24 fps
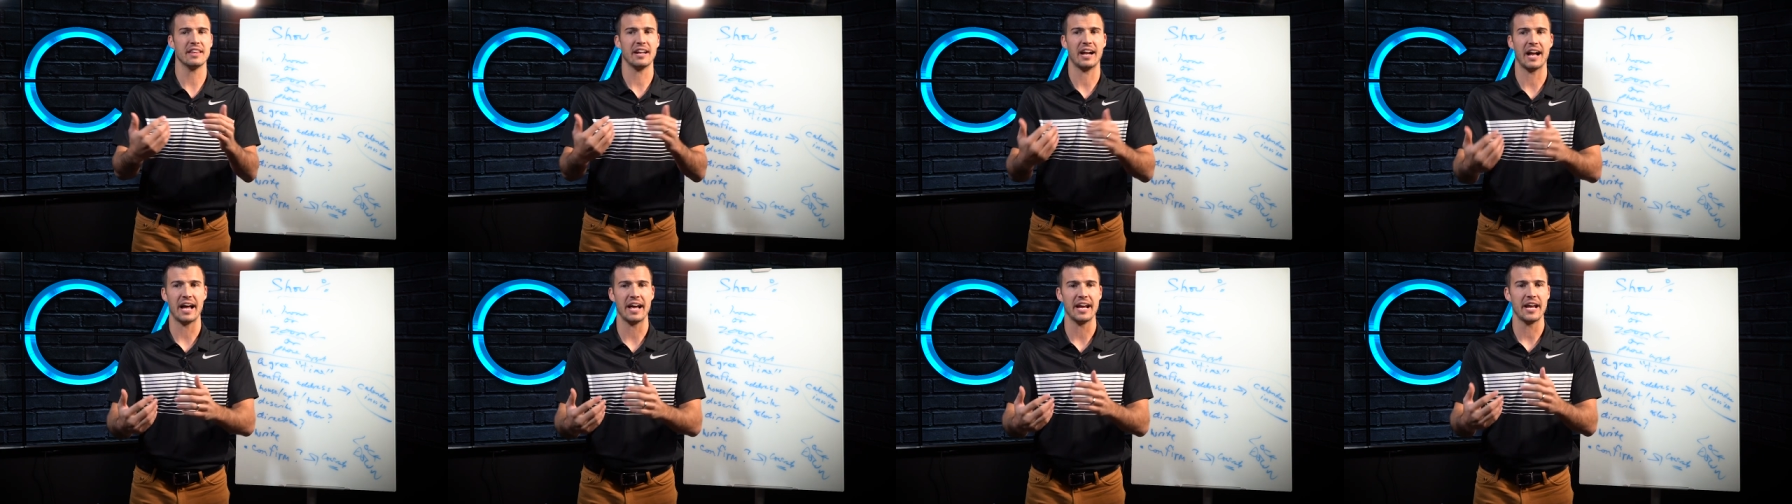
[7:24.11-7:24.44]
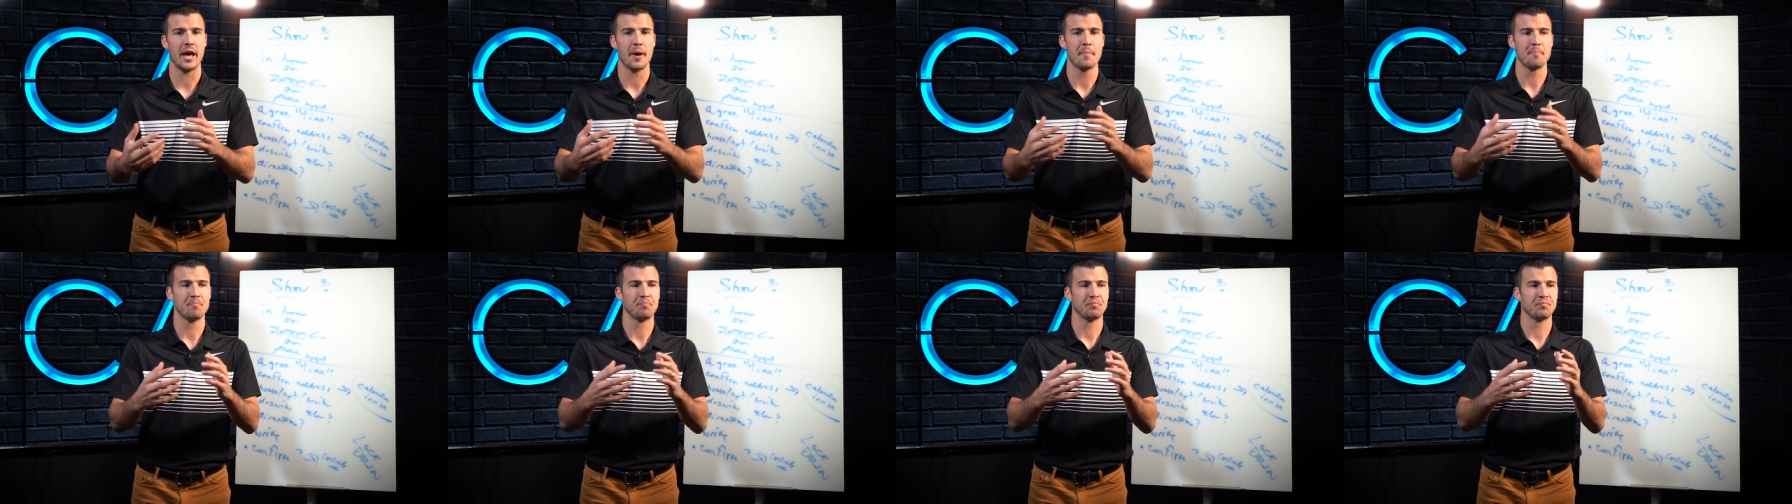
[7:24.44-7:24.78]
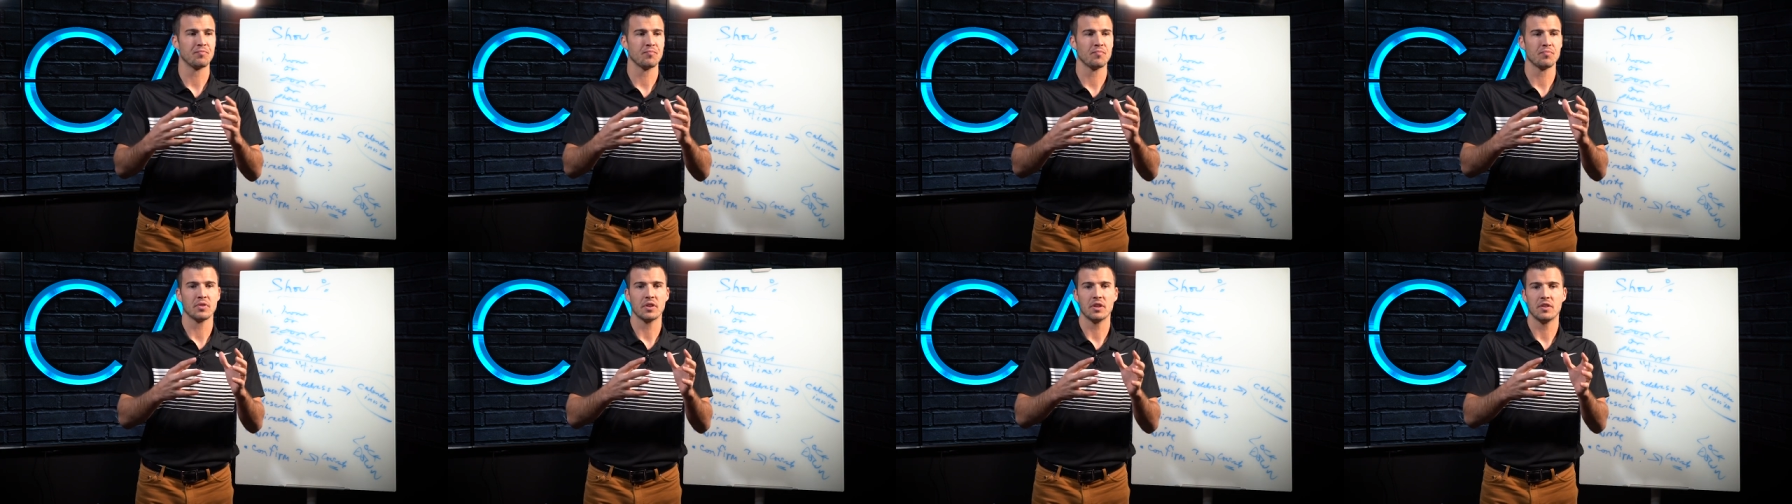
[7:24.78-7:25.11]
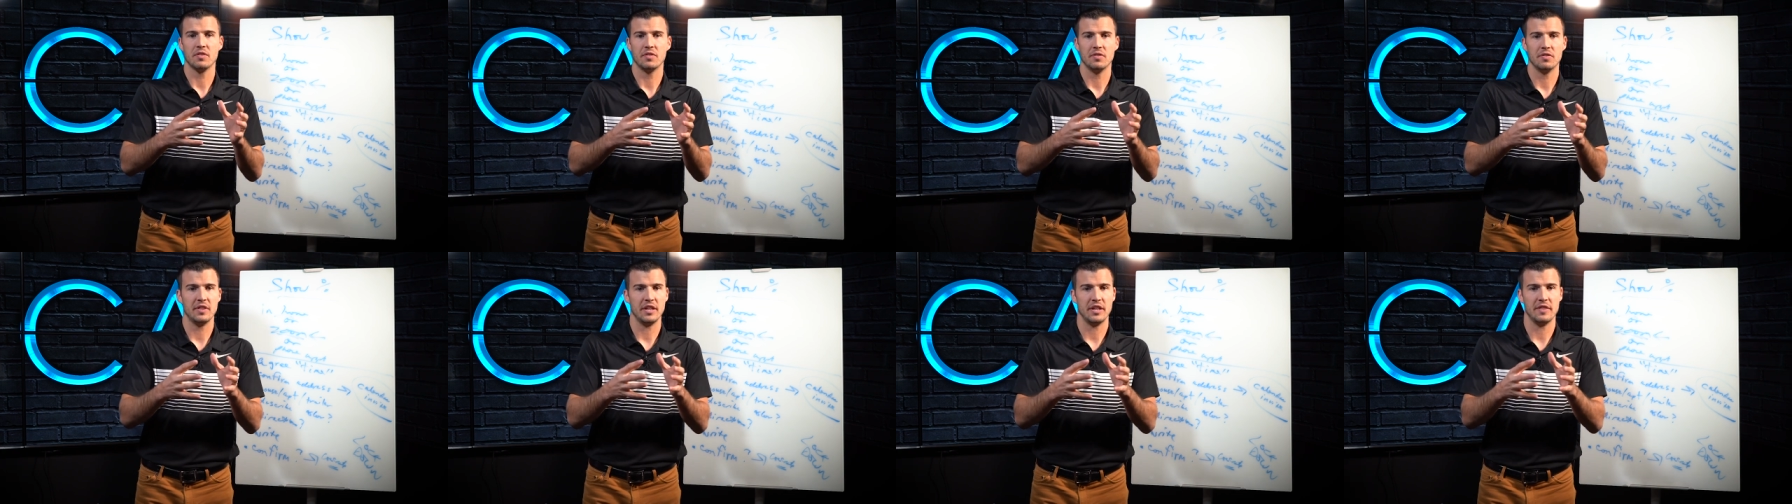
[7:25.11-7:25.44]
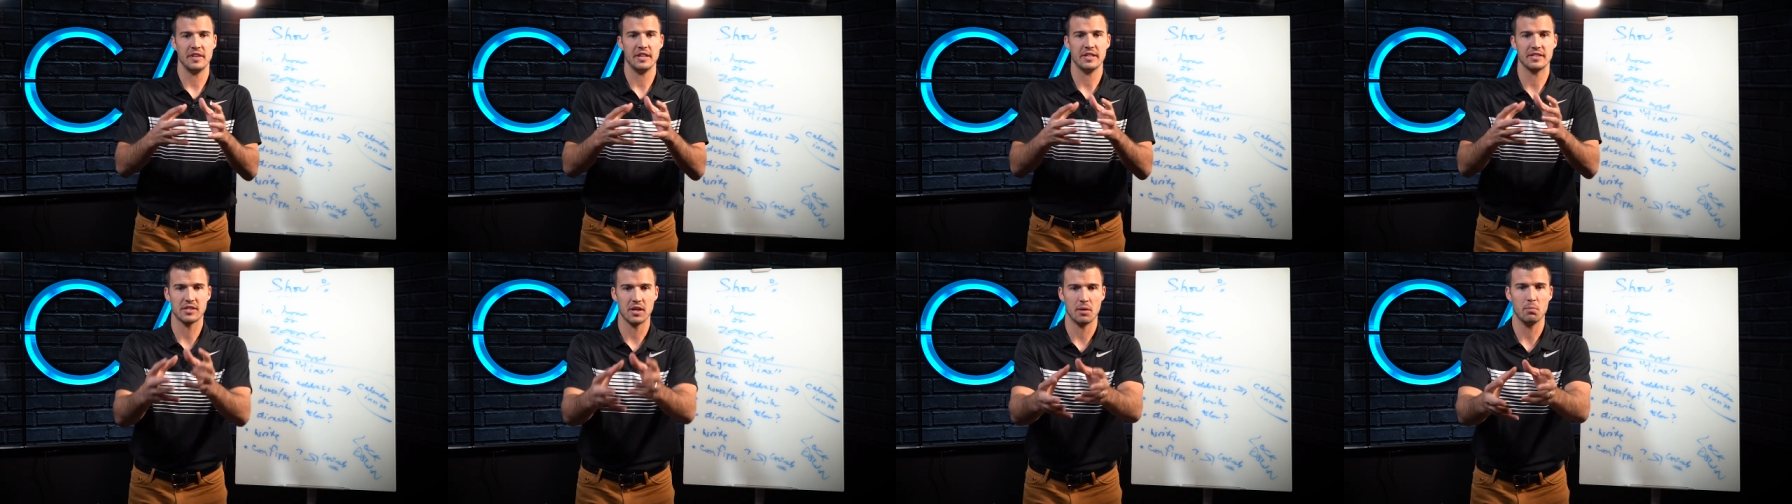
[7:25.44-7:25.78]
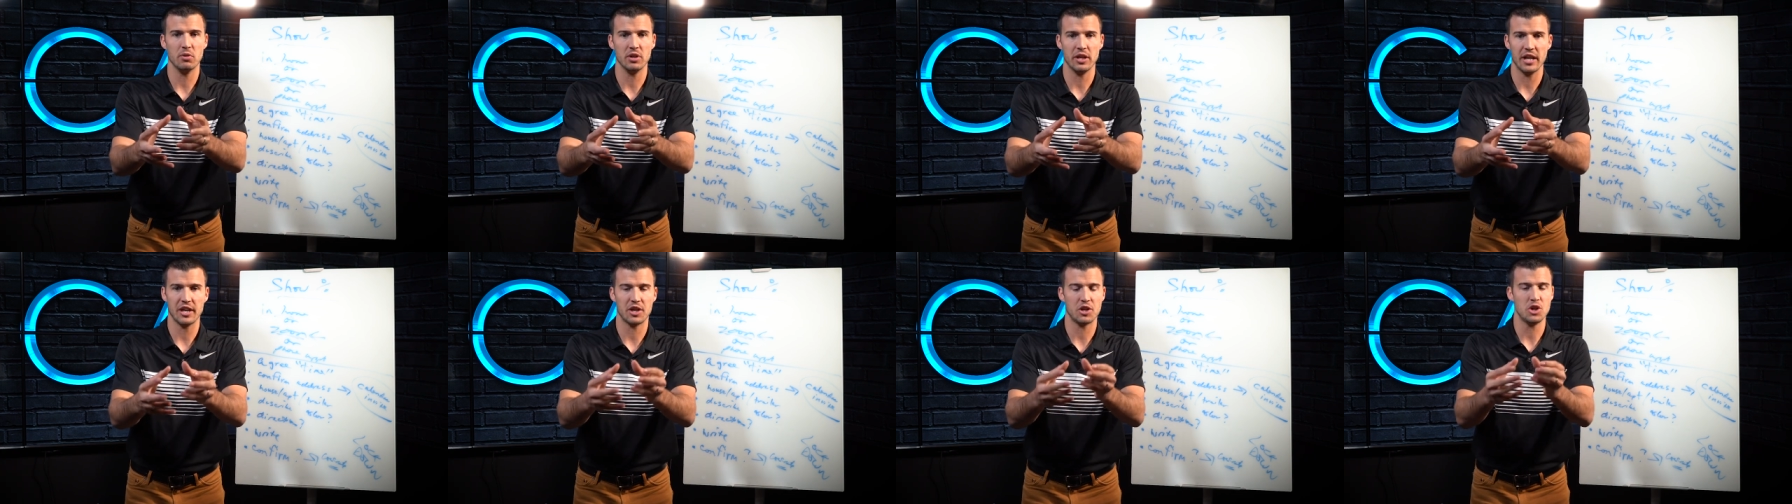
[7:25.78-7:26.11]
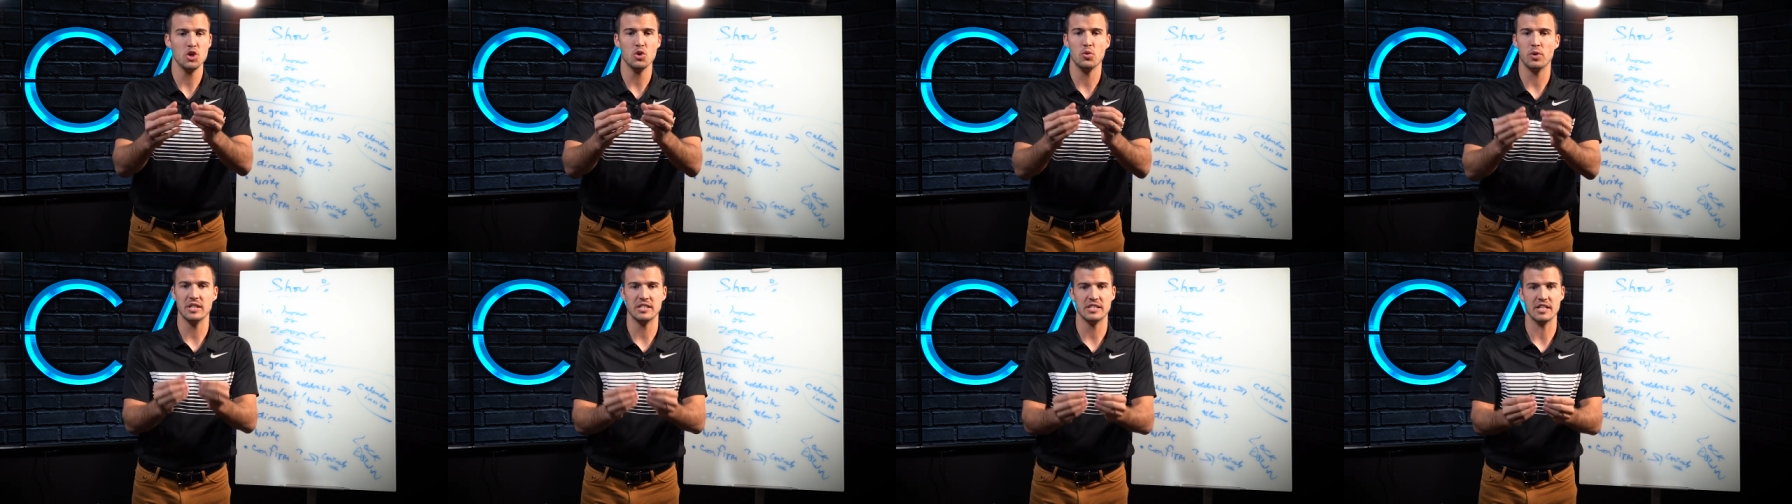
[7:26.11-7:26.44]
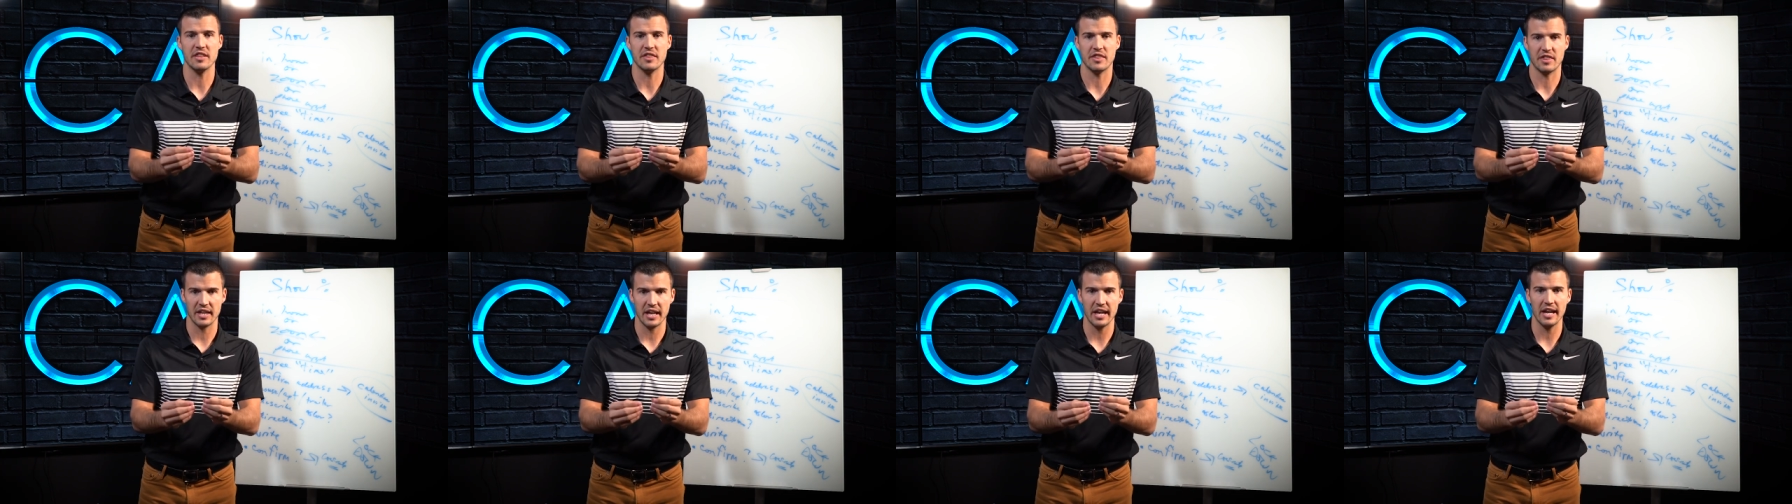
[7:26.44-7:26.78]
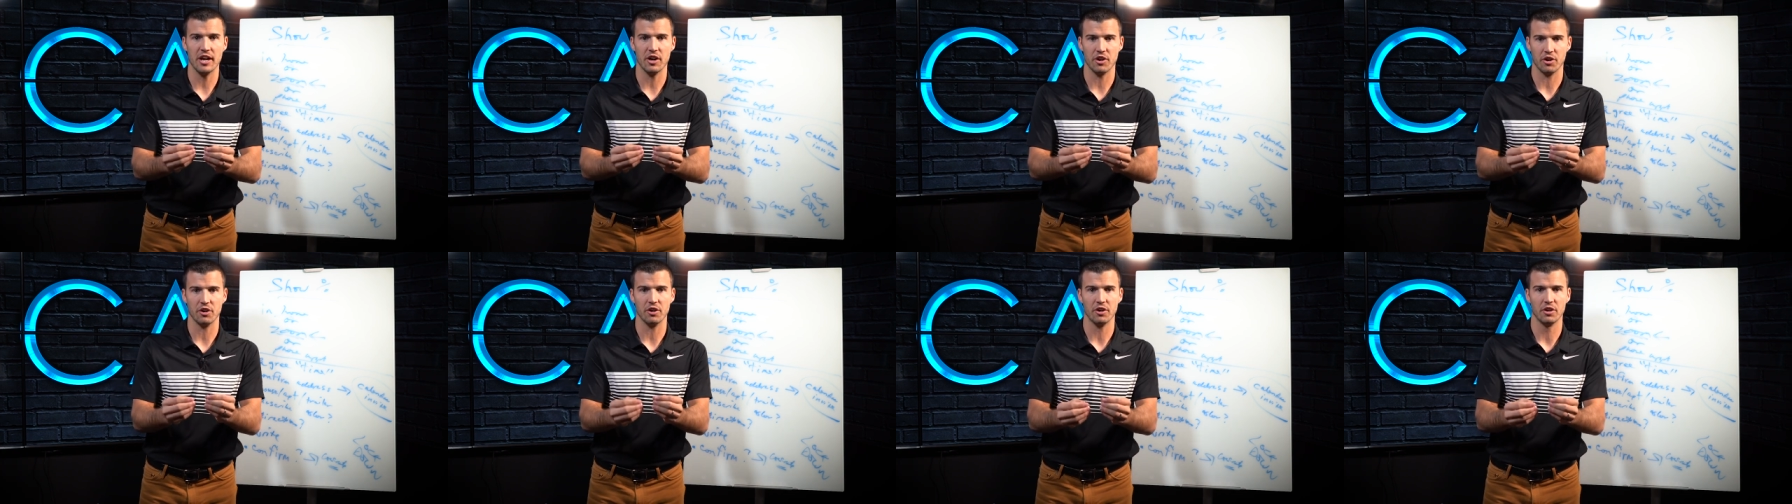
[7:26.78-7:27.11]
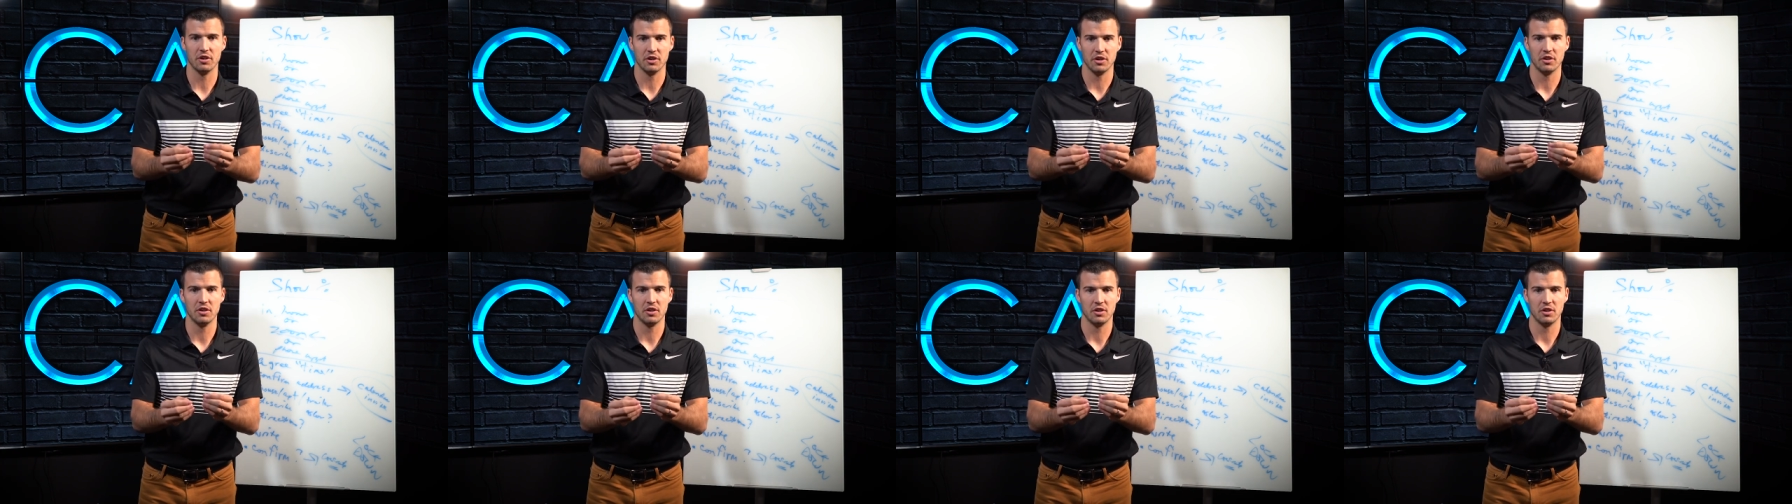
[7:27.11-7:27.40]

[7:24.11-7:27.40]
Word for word: that someone like you isn't there